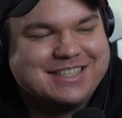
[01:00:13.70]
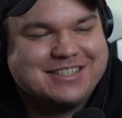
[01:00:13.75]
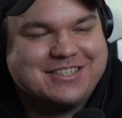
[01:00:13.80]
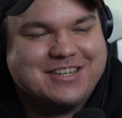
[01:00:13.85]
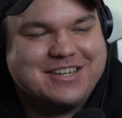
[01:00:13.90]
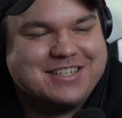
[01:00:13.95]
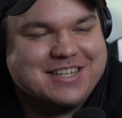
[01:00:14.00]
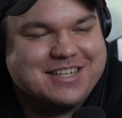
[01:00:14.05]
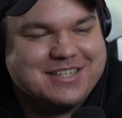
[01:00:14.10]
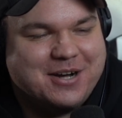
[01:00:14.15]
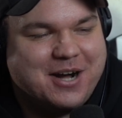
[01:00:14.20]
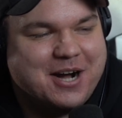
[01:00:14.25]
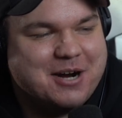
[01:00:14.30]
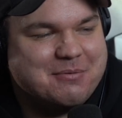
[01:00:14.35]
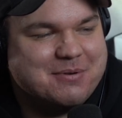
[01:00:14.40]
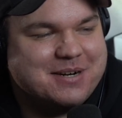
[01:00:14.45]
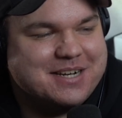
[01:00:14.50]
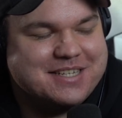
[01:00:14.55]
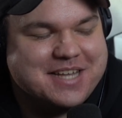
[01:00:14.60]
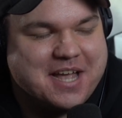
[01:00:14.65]
Just as
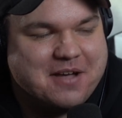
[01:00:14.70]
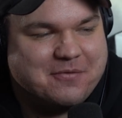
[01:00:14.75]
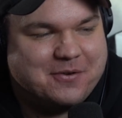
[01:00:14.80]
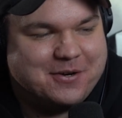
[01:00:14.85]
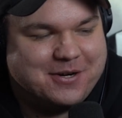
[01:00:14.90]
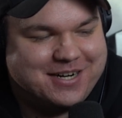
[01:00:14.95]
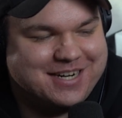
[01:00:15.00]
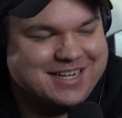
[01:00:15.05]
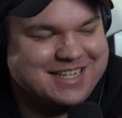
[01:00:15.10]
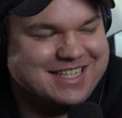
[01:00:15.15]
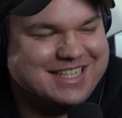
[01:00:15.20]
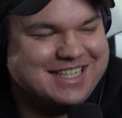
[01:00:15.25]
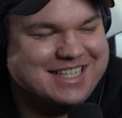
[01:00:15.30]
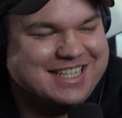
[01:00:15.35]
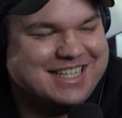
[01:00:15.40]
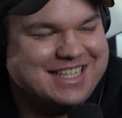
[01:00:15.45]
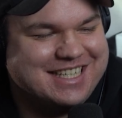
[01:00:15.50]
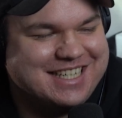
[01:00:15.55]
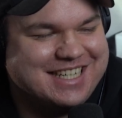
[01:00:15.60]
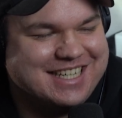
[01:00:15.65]
awkward as ever.
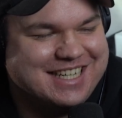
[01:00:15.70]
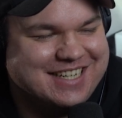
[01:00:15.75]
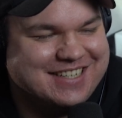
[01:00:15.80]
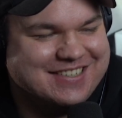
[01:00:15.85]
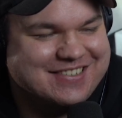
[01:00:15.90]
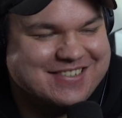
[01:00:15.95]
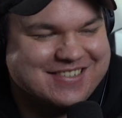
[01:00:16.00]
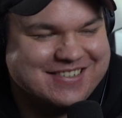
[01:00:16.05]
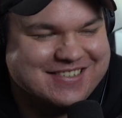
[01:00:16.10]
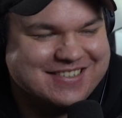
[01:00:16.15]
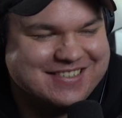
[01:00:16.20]
The outro.